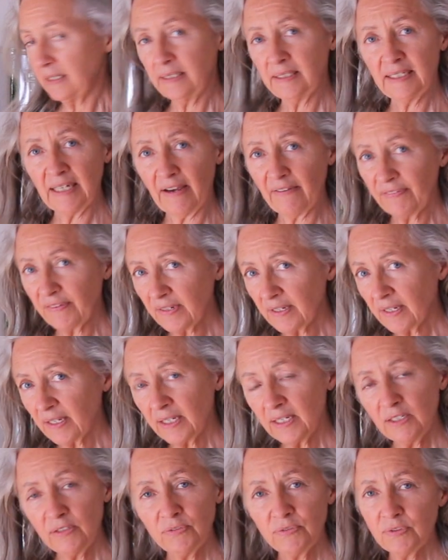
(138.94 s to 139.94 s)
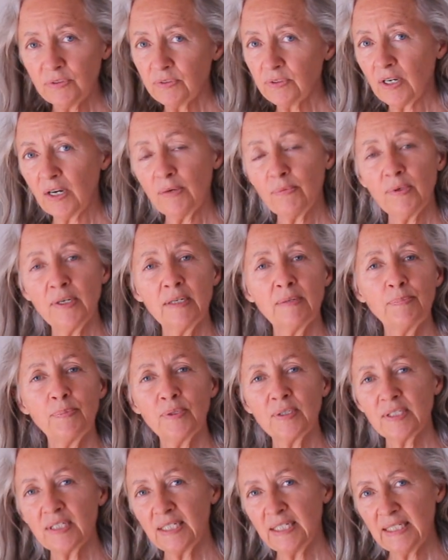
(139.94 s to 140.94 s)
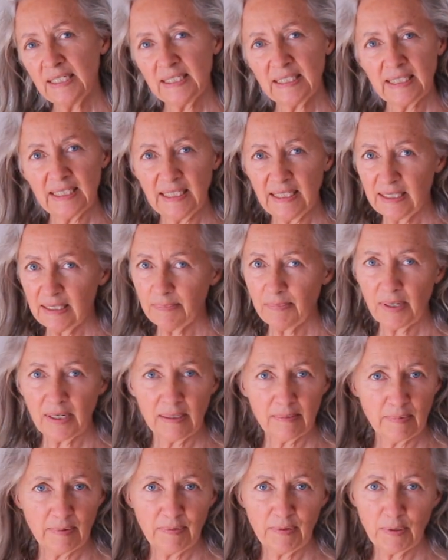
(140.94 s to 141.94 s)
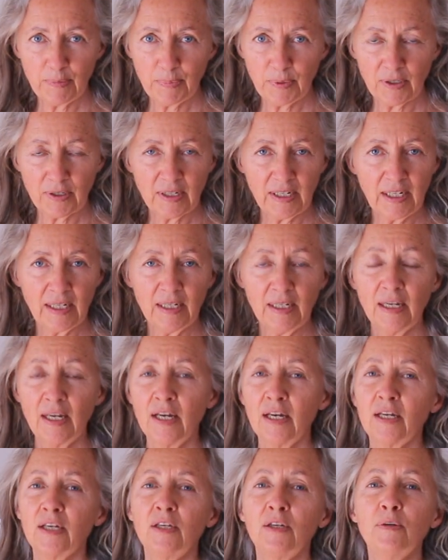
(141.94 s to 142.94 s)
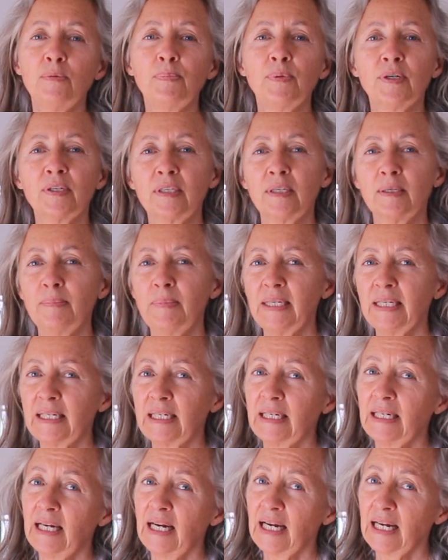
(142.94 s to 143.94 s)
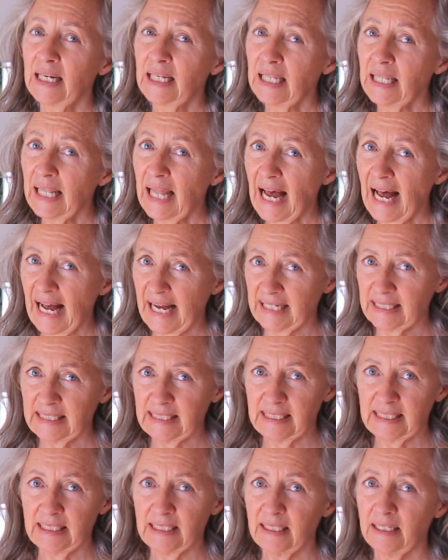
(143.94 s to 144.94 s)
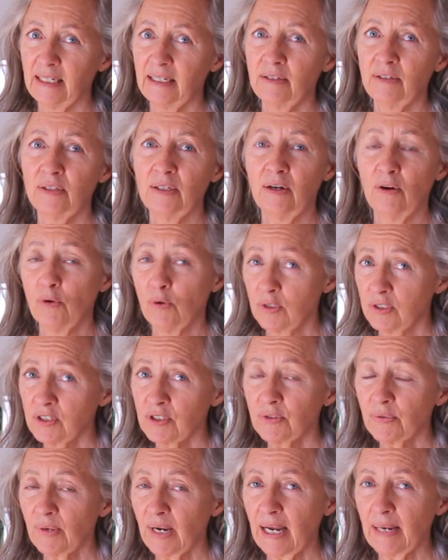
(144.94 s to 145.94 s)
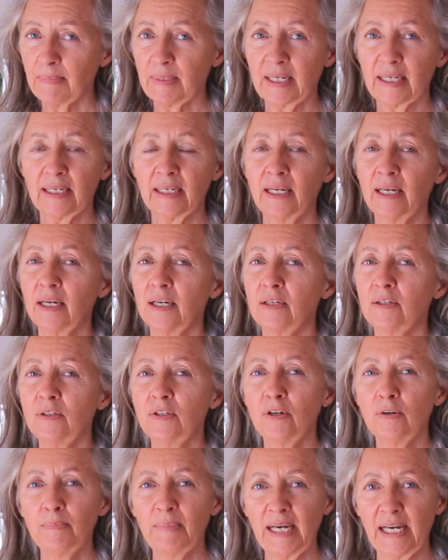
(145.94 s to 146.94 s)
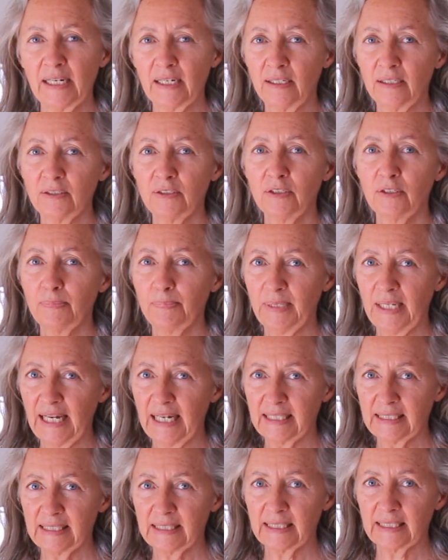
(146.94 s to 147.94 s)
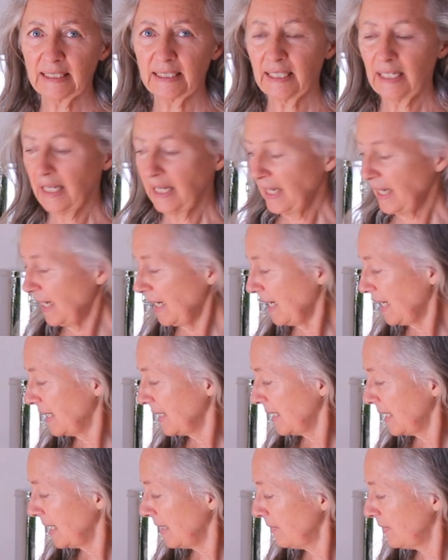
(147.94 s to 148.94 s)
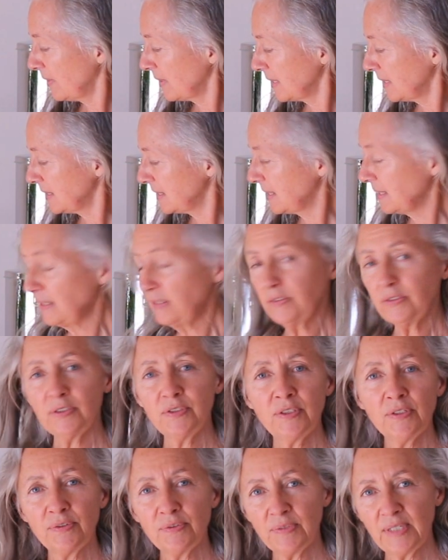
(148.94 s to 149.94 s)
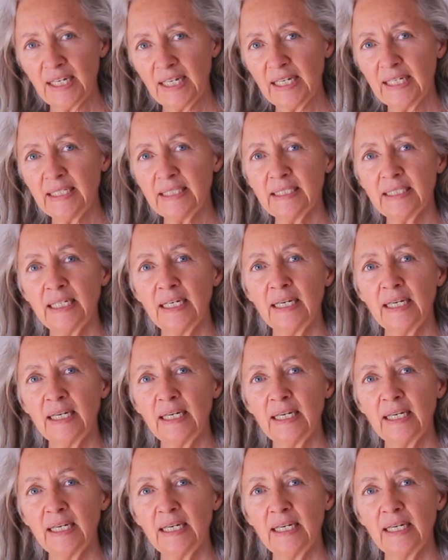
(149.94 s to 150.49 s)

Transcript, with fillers: definitely you do not want to put these in the bottom of your Berkey. You put them in glass or ceramic, no metal, no plastic. And they will continue to donate